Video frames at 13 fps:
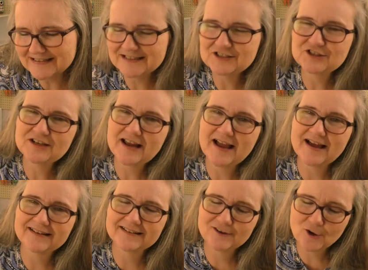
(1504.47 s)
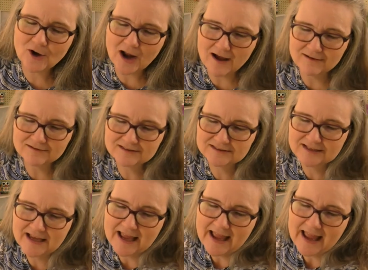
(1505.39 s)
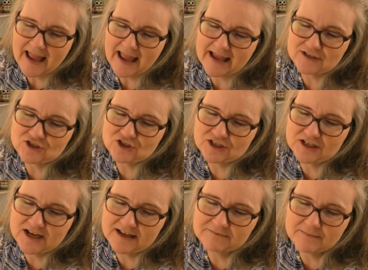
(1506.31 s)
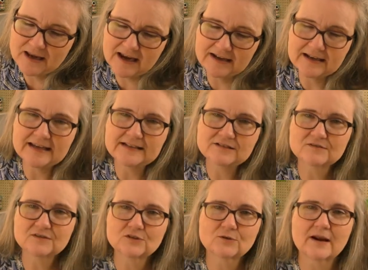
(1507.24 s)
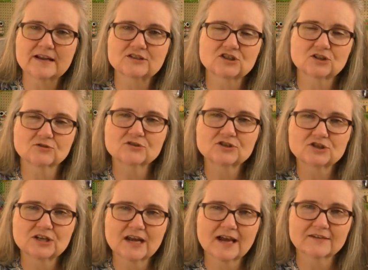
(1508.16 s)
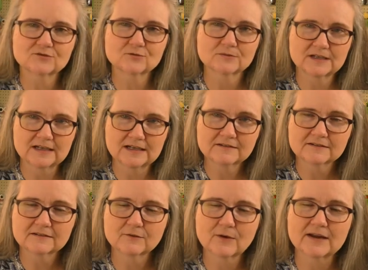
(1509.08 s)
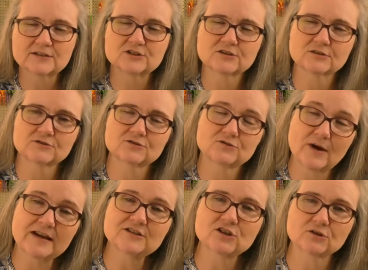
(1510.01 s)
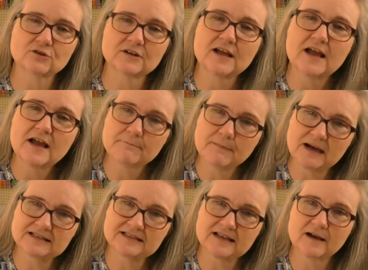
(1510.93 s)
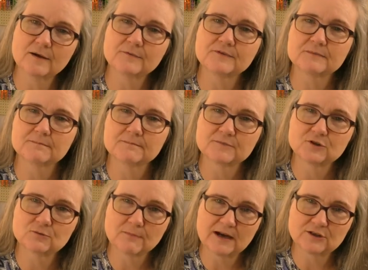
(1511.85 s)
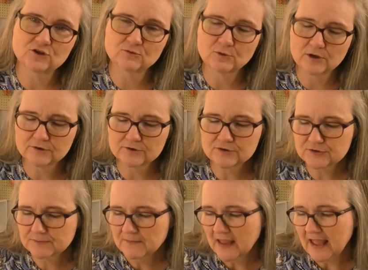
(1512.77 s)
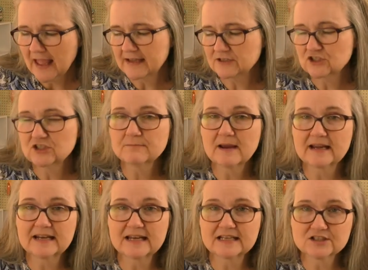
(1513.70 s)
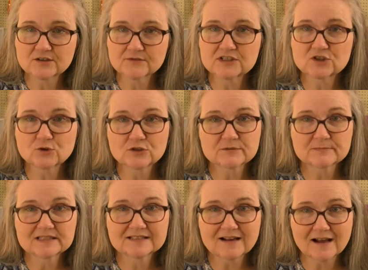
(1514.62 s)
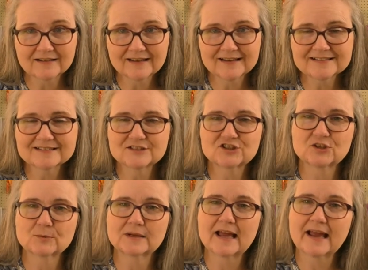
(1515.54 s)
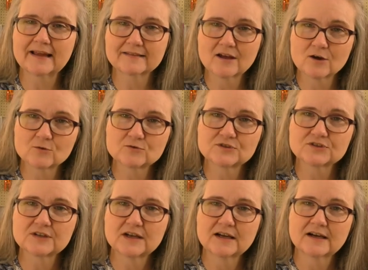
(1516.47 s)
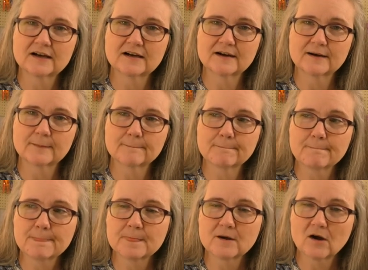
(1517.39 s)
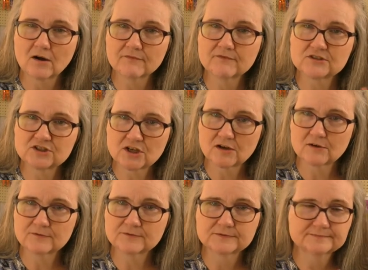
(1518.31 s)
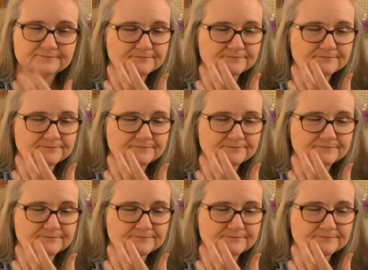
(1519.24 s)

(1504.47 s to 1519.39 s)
that she had in her house. And she had made each of the grandchildren, she had three grandchildren, grandchildren myself and my two brothers, and she made each of us Christmas stockings and she would hang those um, on the shelf.